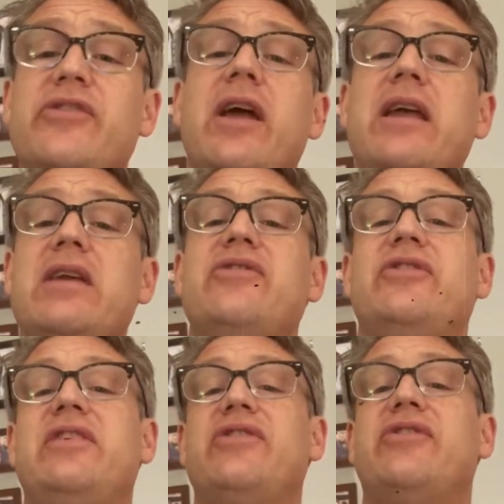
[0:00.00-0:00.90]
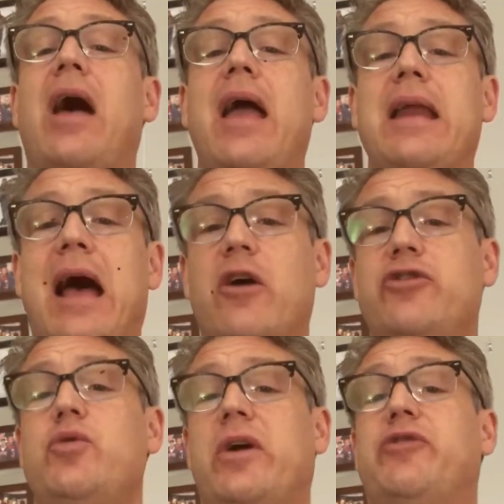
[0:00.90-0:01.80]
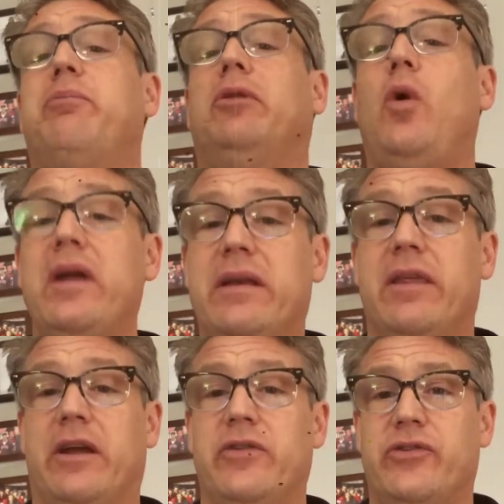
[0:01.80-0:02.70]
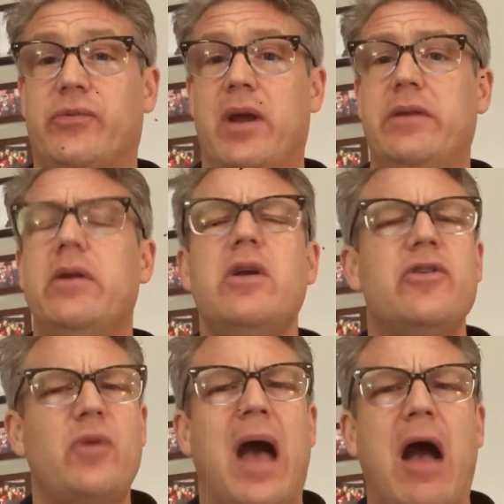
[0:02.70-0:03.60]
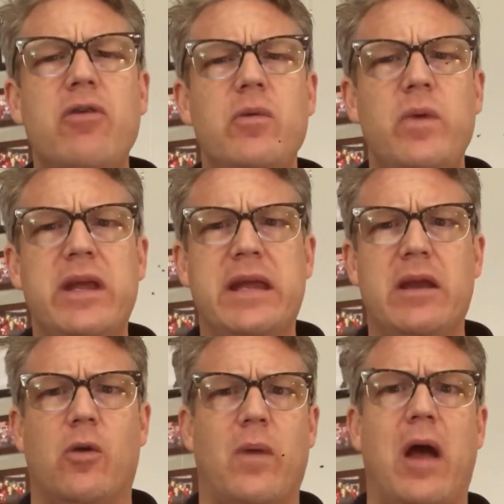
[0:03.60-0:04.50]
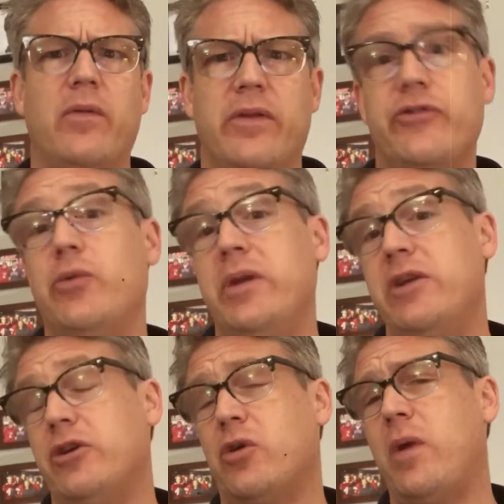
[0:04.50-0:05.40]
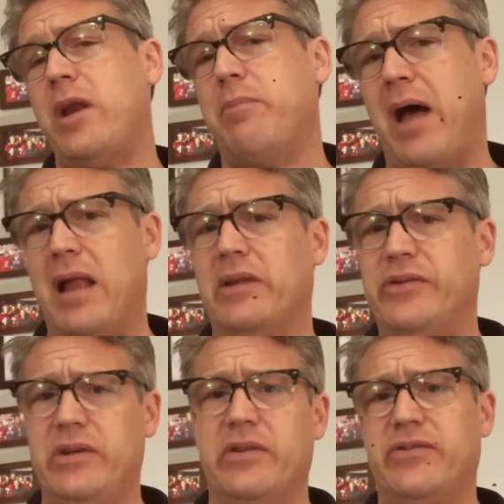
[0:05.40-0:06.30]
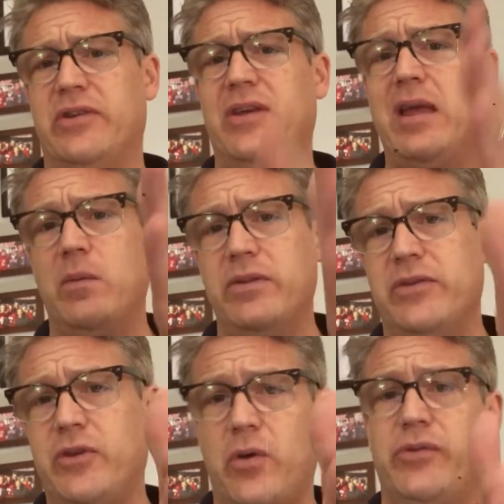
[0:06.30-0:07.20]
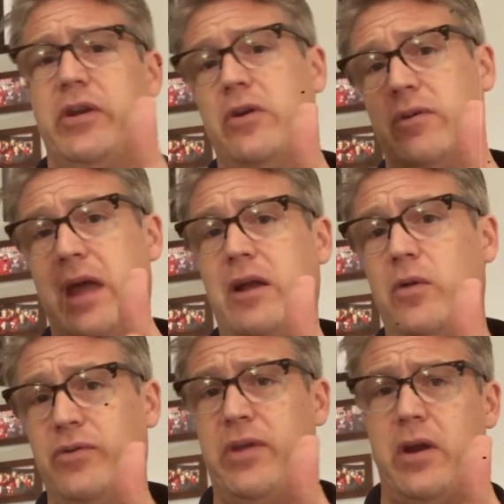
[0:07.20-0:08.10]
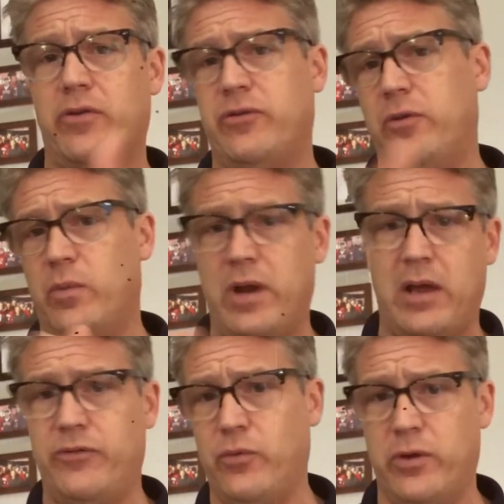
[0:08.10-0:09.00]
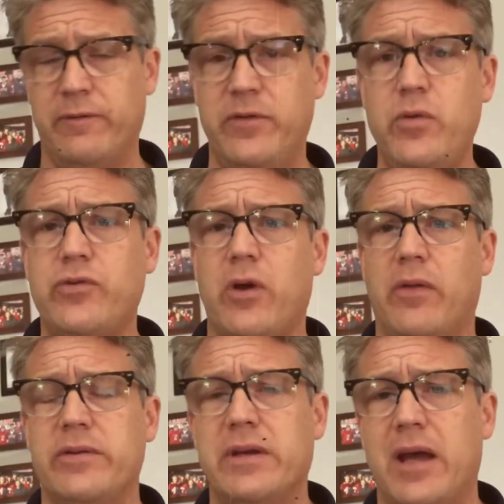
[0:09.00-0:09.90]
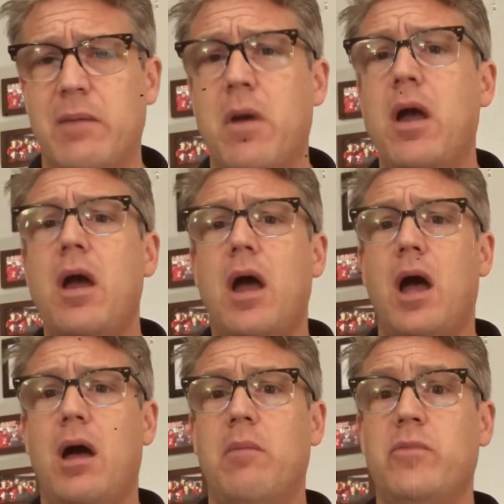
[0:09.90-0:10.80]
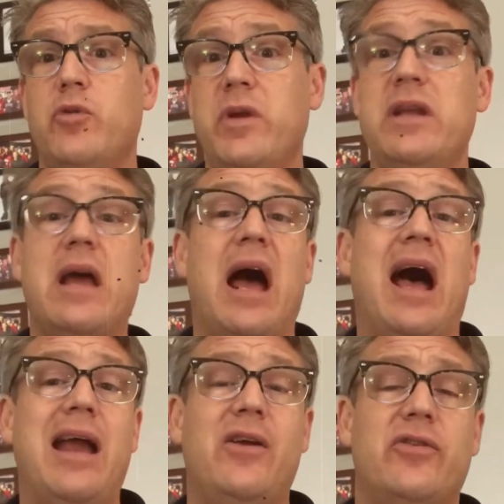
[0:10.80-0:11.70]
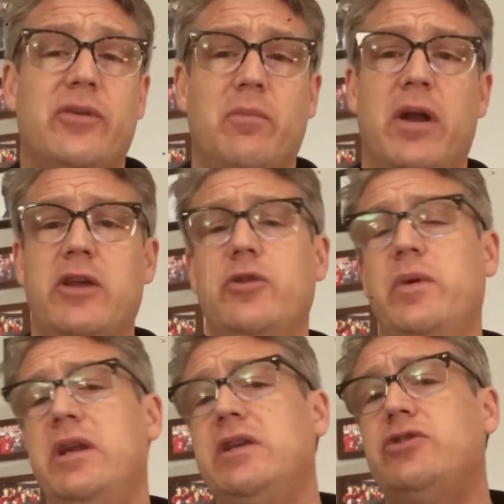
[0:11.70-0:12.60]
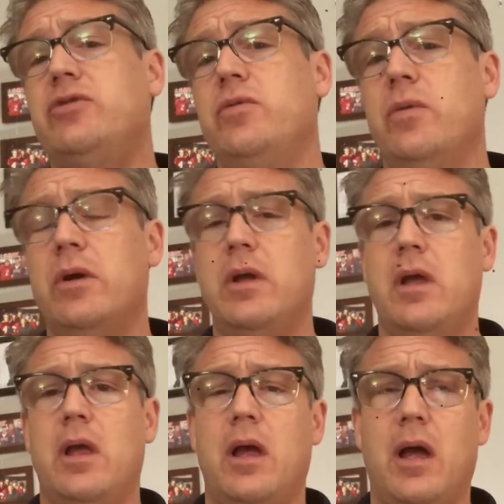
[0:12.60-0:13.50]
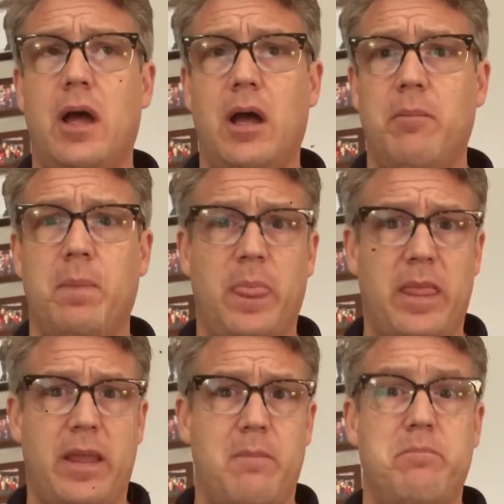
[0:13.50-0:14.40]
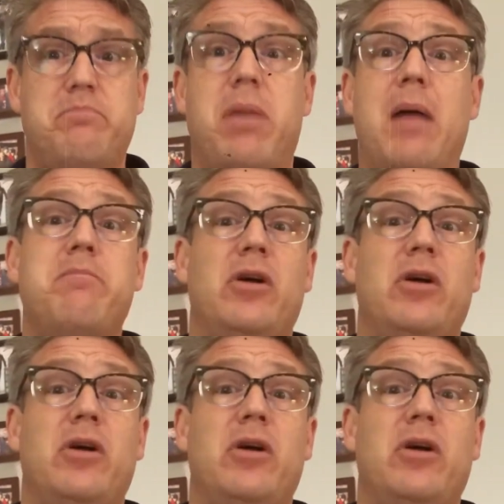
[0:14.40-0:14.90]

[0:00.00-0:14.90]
second is decide how to exploit the constraint. So how can we get around this? Do we need to create a policy that says, hey, when this goes here, that goes there, so that we're not so confused all the time? Do we need to hire somebody? Do we need to buy